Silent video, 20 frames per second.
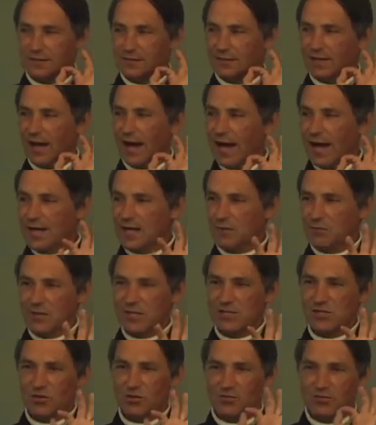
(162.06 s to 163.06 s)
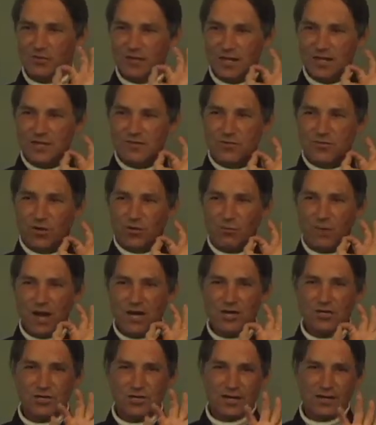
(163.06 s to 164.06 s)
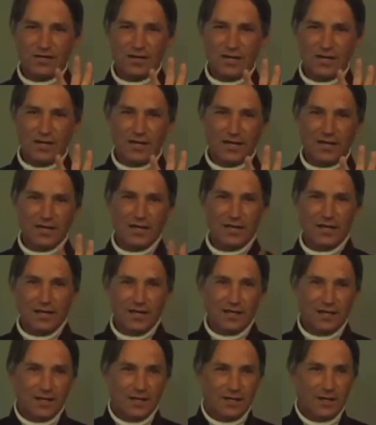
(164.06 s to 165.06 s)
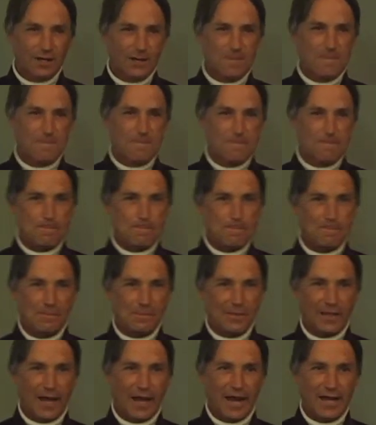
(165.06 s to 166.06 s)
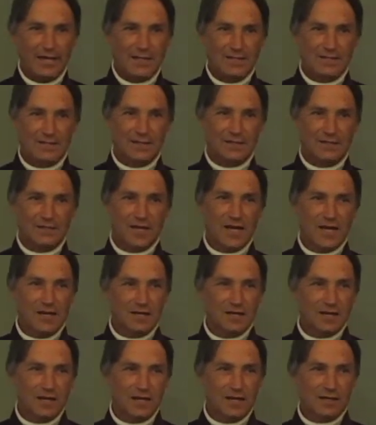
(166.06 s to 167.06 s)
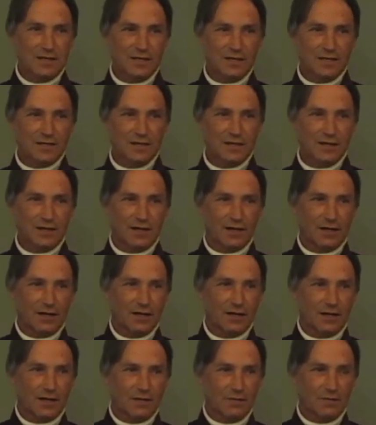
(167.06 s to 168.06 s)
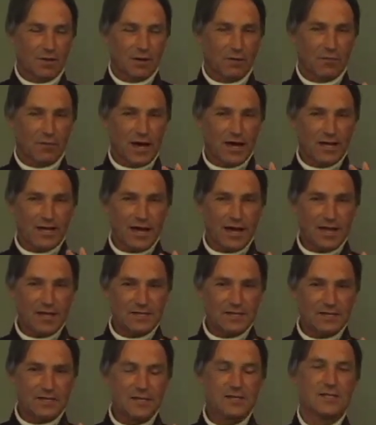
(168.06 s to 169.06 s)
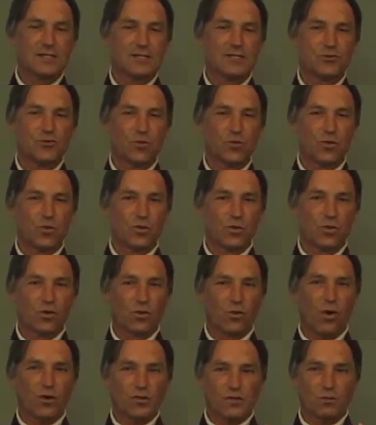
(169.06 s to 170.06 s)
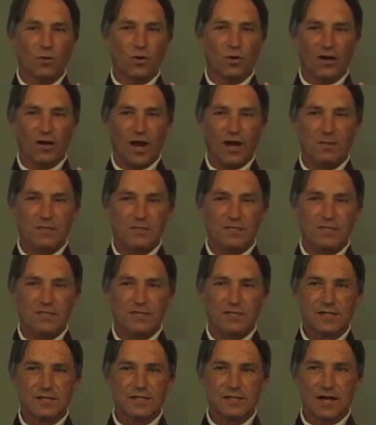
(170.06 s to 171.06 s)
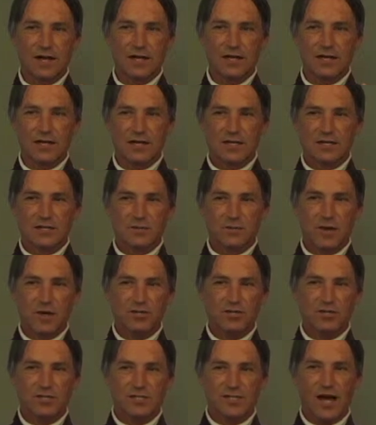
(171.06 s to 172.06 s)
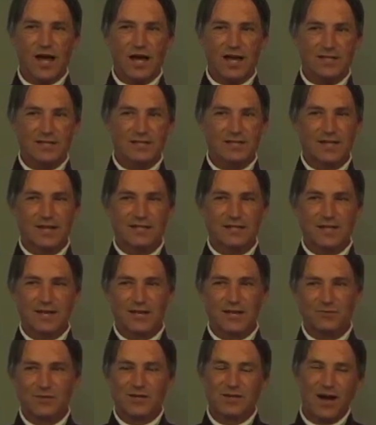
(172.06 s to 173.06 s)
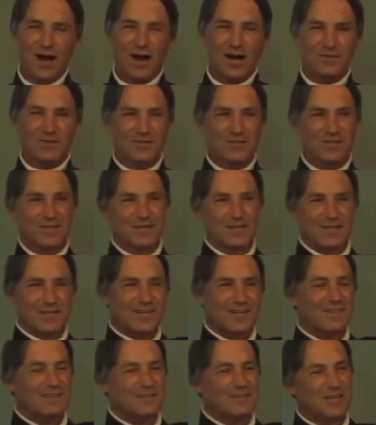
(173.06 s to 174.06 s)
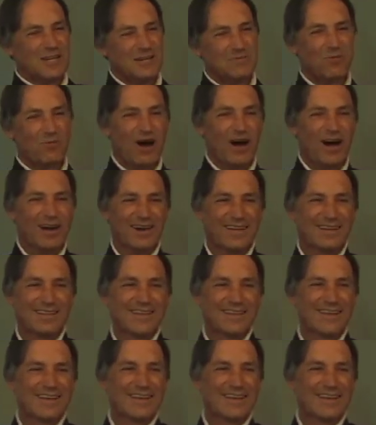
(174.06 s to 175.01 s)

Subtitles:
tiny bits of information, and in my case, this is through cosmograms. These are special signs that we carved here in Baren